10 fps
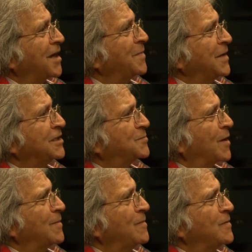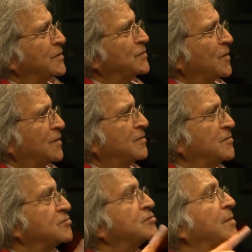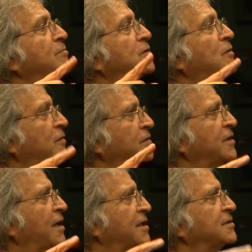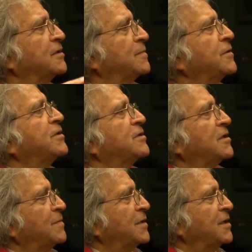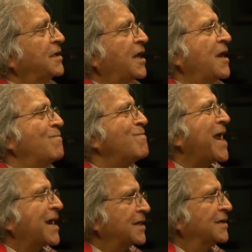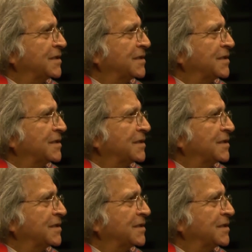mean, his problem was not something called theorizing oppression, but he came back